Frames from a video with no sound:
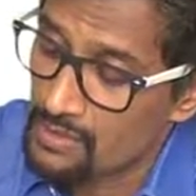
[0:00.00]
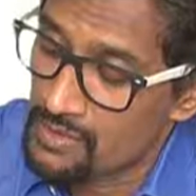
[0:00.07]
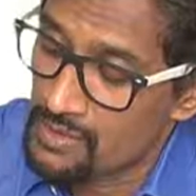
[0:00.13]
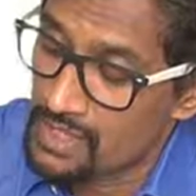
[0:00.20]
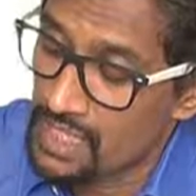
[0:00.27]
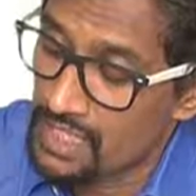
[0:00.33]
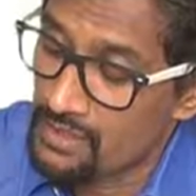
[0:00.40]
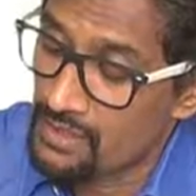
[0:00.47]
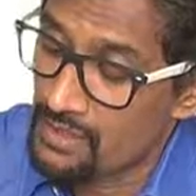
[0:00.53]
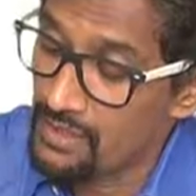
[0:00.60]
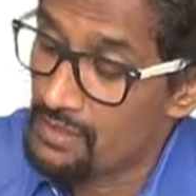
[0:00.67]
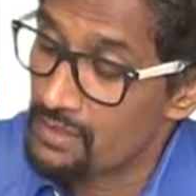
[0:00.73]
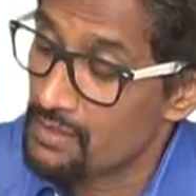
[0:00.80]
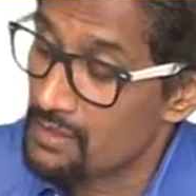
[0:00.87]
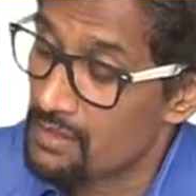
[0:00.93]
ten
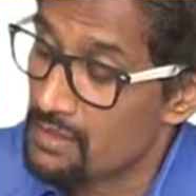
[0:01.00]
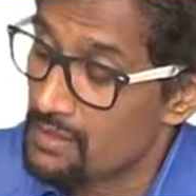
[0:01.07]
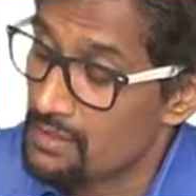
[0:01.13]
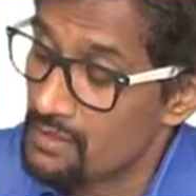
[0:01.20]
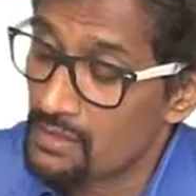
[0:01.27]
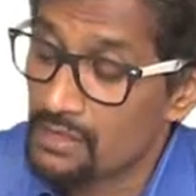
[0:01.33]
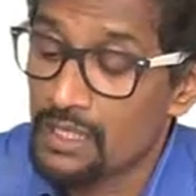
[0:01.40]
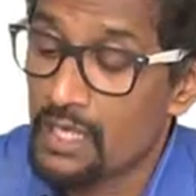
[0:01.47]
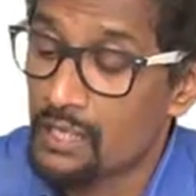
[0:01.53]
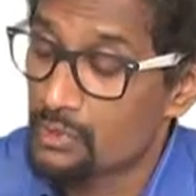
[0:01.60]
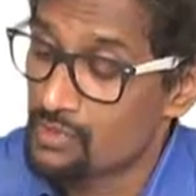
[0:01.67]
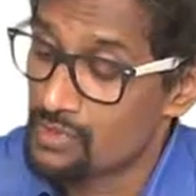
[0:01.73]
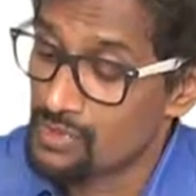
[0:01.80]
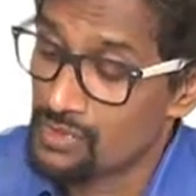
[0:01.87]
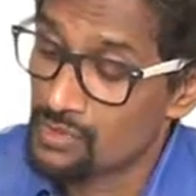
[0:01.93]

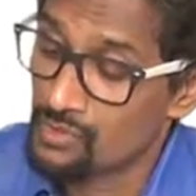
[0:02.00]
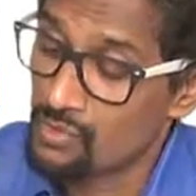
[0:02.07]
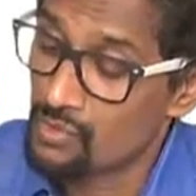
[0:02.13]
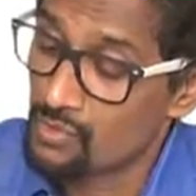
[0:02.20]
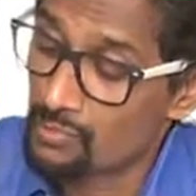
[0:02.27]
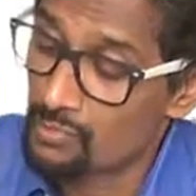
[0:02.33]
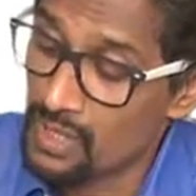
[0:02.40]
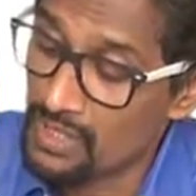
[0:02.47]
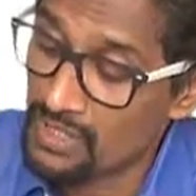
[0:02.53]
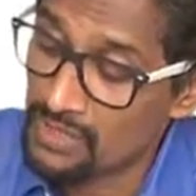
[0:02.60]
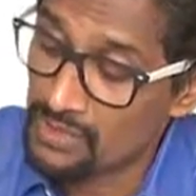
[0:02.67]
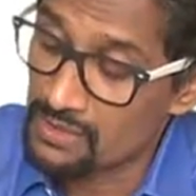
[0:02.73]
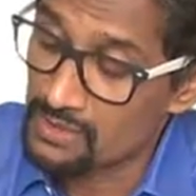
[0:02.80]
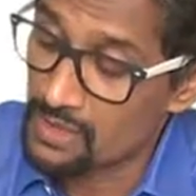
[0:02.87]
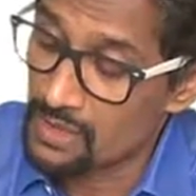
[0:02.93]
thousand. So P
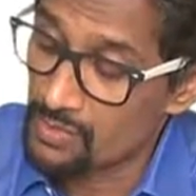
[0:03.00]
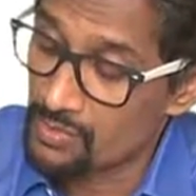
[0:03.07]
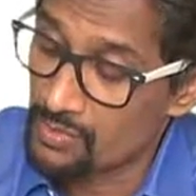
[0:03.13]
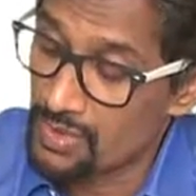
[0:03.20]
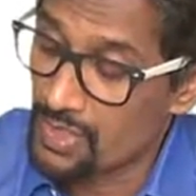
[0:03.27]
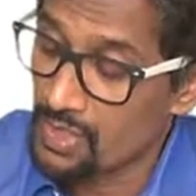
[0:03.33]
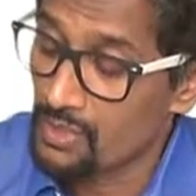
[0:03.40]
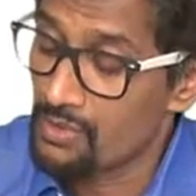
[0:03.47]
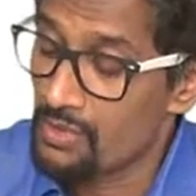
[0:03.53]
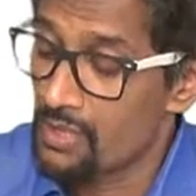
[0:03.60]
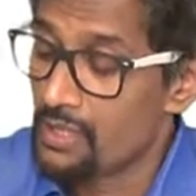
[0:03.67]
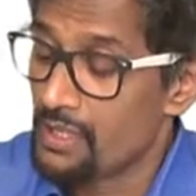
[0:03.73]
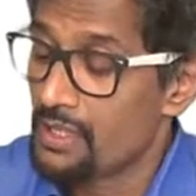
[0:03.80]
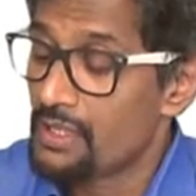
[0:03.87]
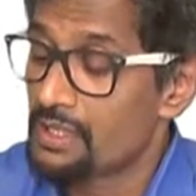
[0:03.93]
turns out to be around
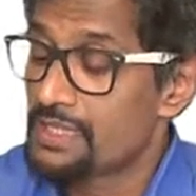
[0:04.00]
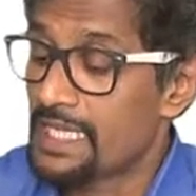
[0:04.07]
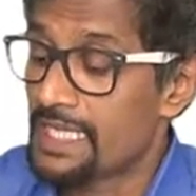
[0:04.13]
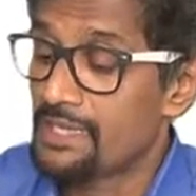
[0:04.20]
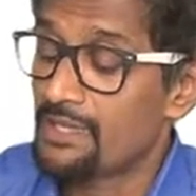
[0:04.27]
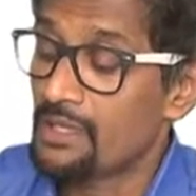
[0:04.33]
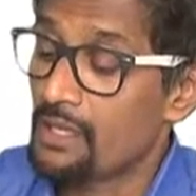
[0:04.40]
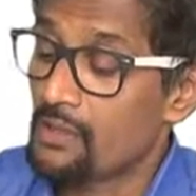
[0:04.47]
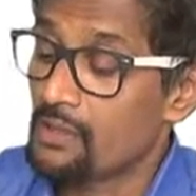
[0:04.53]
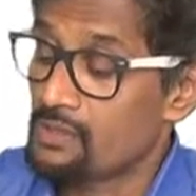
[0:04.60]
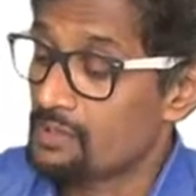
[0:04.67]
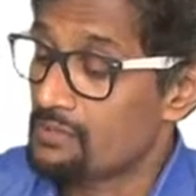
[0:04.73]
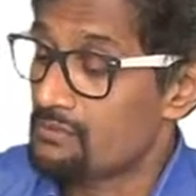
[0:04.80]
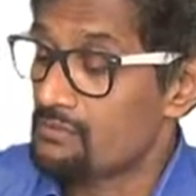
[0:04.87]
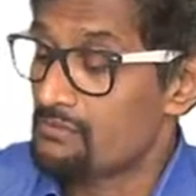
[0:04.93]
ten
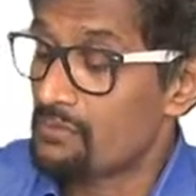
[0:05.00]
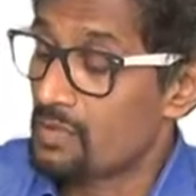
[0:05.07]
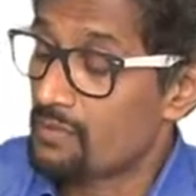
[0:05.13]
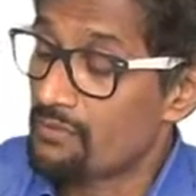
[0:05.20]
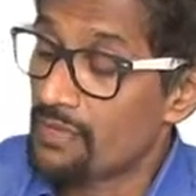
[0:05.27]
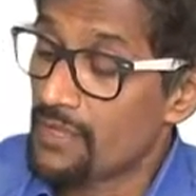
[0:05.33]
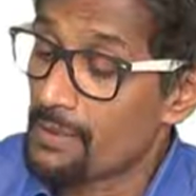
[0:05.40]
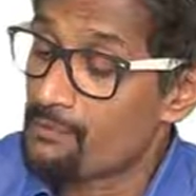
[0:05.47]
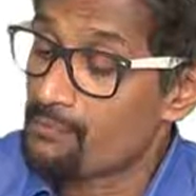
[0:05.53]
thousand roughly.